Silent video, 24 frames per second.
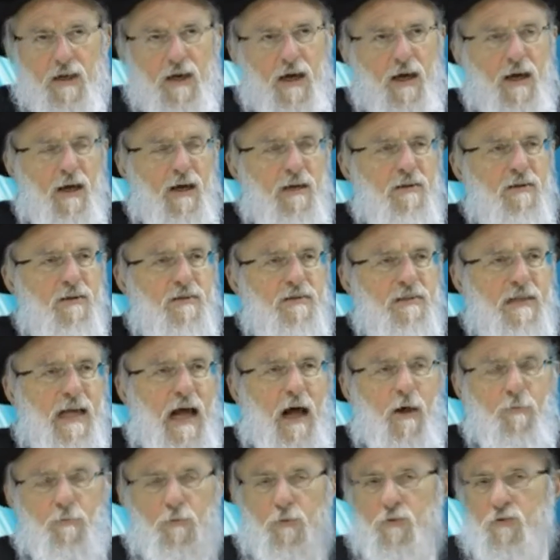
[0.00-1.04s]
and the
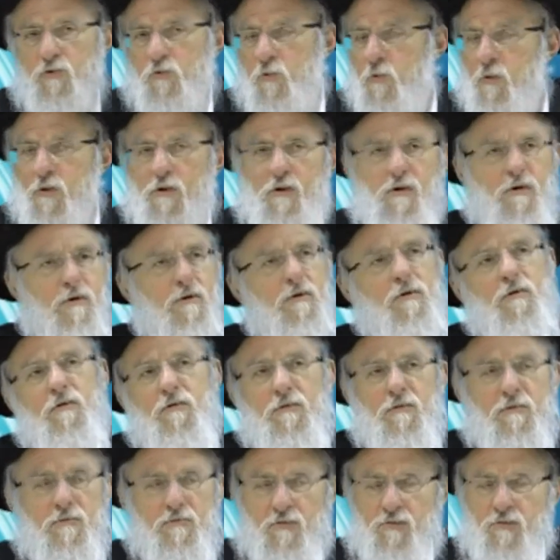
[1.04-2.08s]
scalpels
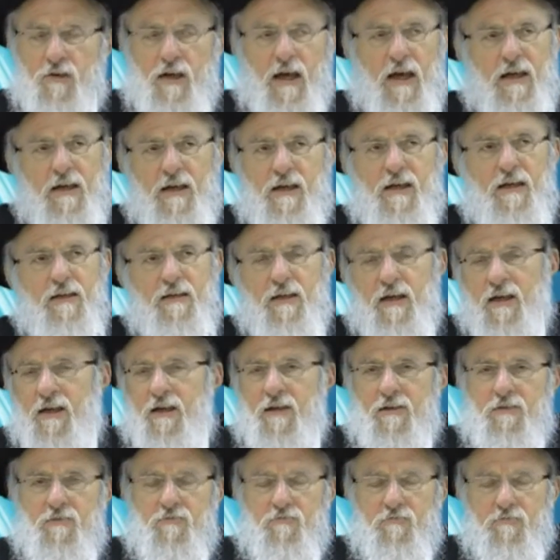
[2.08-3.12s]
were created
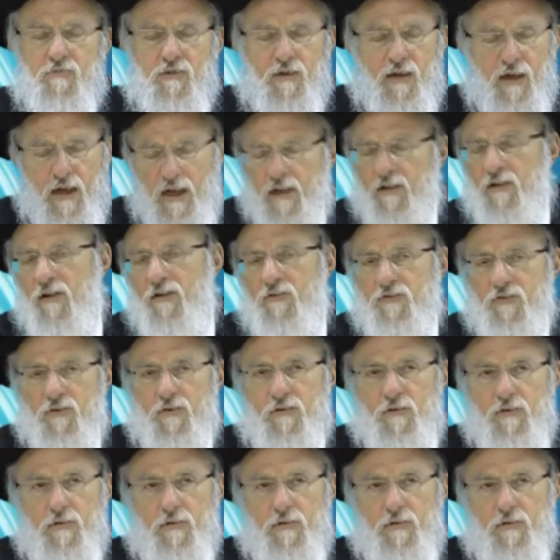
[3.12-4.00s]
in England,